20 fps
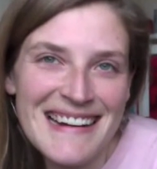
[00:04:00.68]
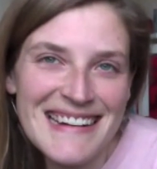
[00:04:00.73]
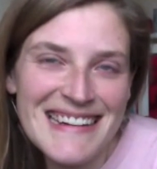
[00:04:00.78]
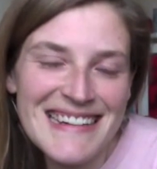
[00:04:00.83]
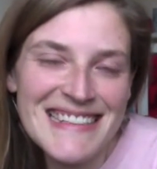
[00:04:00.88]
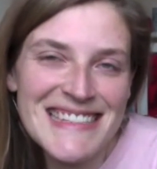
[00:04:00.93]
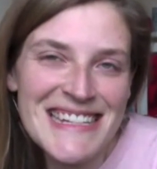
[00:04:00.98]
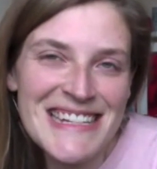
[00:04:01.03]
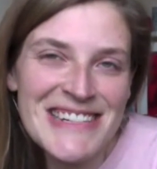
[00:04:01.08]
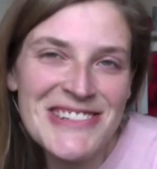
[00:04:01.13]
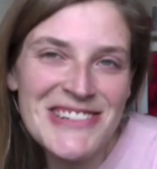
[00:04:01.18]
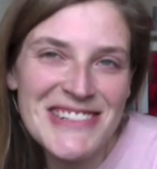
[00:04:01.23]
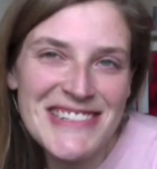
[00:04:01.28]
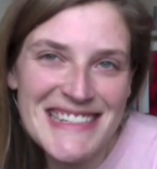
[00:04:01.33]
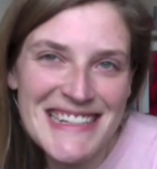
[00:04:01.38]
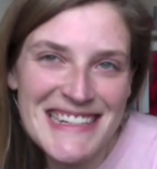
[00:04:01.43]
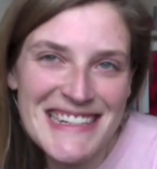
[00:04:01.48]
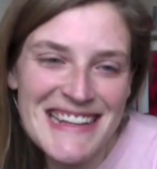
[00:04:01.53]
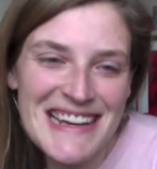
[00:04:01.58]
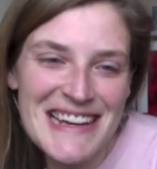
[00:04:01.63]
It's
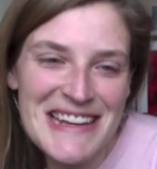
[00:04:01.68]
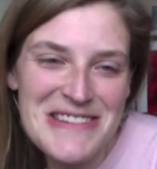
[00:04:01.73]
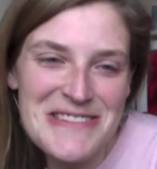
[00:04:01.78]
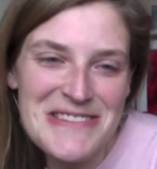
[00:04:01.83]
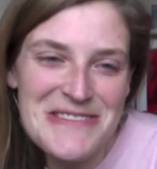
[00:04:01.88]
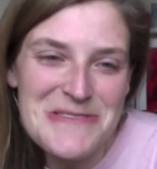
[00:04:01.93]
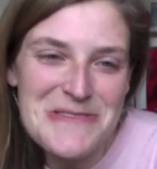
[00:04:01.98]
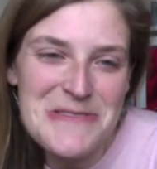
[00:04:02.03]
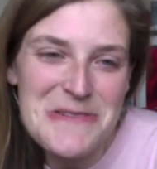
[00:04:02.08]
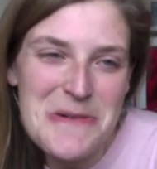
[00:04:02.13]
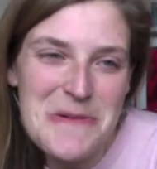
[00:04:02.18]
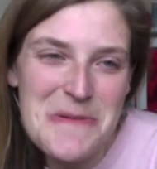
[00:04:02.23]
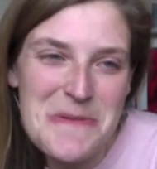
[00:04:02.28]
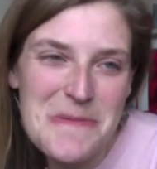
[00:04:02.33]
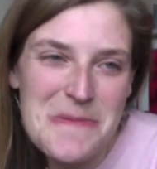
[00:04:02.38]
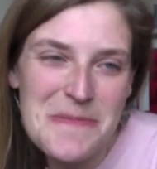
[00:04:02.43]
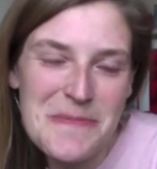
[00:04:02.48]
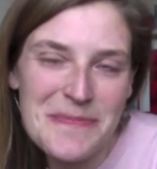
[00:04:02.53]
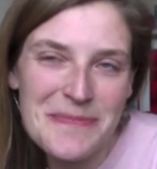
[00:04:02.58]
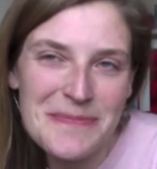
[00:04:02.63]
interesting that you
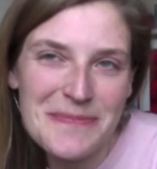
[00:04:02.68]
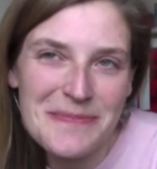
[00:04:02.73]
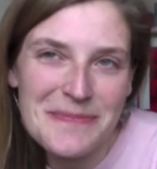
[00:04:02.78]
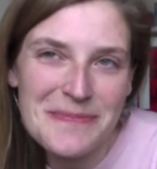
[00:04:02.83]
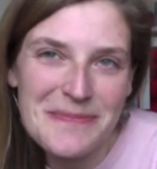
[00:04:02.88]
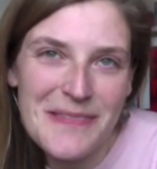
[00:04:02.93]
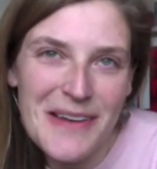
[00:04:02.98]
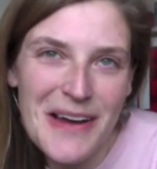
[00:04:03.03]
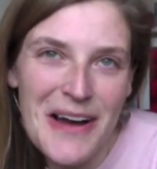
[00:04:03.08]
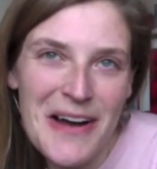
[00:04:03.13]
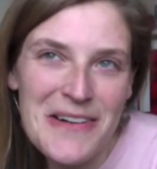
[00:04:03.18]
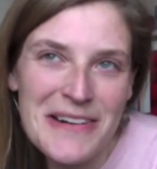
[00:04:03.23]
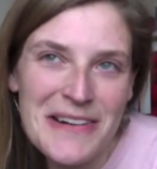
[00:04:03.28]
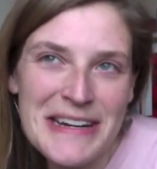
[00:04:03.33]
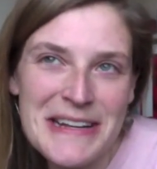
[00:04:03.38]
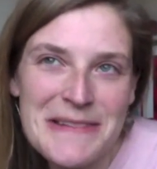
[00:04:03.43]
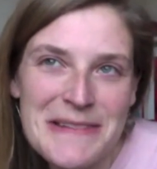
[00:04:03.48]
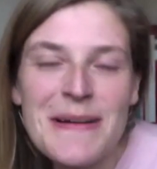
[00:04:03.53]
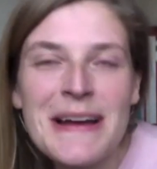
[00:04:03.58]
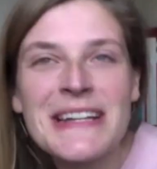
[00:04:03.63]

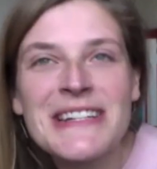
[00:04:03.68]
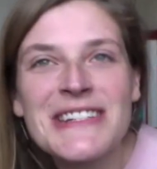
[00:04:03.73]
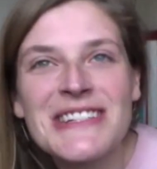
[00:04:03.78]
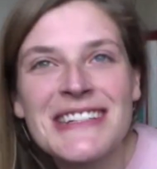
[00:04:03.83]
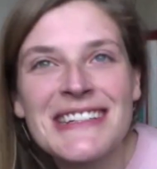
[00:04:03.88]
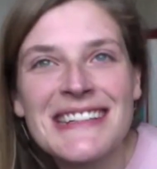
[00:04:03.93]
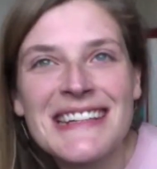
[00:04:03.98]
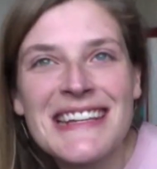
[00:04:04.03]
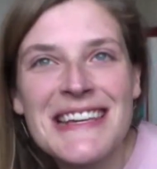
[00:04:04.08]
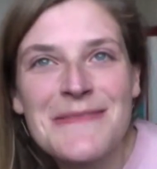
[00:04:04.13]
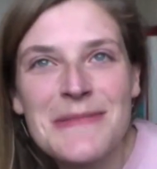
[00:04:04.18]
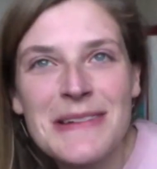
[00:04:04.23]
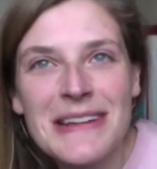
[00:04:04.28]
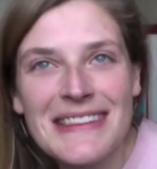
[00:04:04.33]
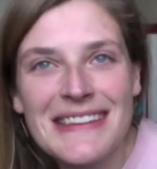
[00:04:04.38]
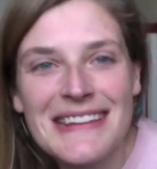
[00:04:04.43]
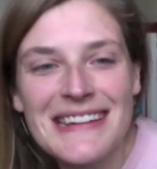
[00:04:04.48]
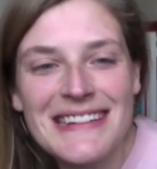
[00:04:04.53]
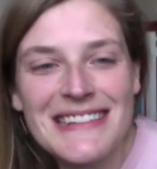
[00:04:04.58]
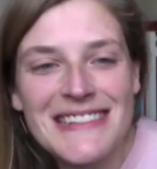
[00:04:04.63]
already mentioned
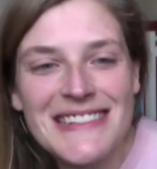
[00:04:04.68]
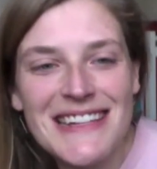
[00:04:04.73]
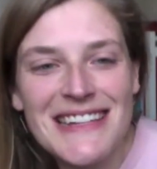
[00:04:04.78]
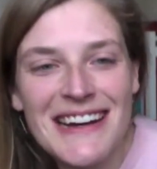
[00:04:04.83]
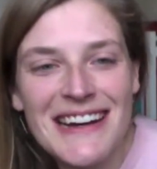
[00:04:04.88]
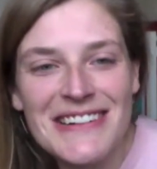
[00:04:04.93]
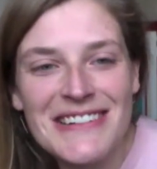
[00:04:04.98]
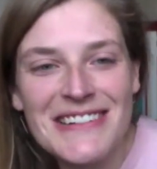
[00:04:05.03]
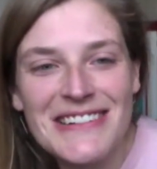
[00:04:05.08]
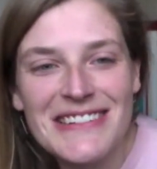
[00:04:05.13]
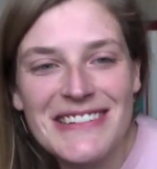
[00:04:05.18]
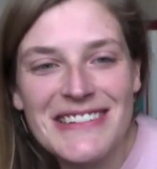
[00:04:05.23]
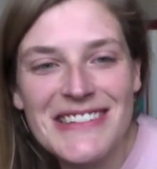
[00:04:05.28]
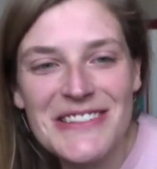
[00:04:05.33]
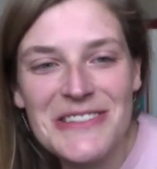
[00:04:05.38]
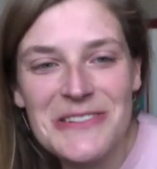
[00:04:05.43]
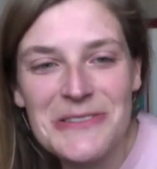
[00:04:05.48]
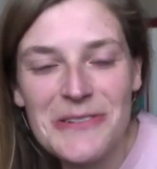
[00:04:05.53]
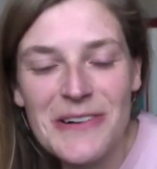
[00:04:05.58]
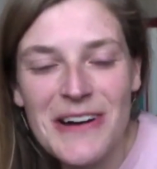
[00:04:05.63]
keeping things
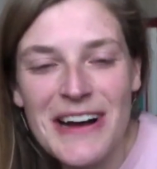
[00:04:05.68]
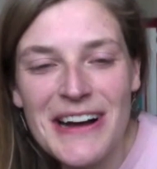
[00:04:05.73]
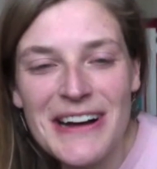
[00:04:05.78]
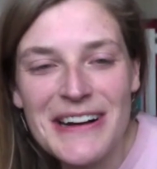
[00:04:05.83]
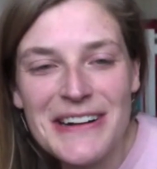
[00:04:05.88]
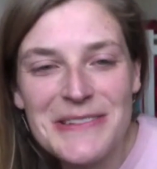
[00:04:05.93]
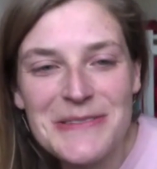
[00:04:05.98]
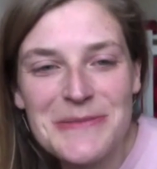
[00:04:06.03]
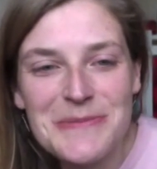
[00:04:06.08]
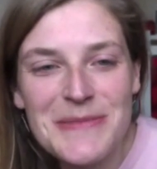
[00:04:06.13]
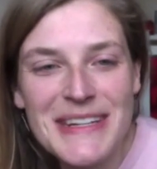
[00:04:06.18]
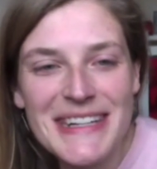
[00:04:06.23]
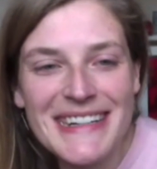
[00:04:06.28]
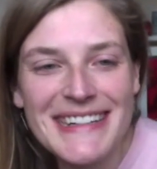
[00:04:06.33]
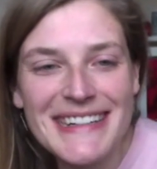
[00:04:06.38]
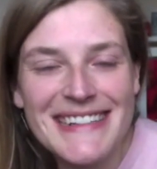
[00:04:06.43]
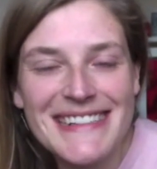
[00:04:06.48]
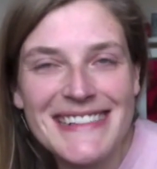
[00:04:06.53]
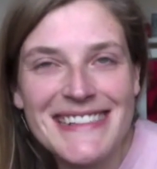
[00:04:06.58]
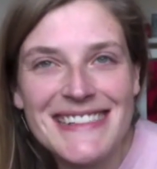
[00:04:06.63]
under the rug
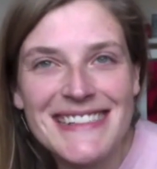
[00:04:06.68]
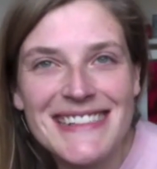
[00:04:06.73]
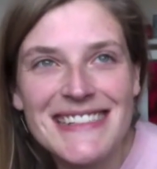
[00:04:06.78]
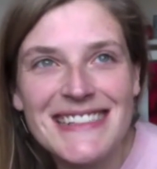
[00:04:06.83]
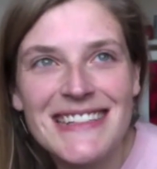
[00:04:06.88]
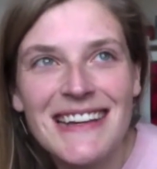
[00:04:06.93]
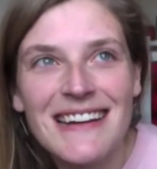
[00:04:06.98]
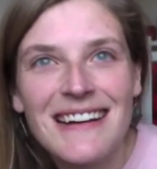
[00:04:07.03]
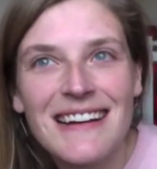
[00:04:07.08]
because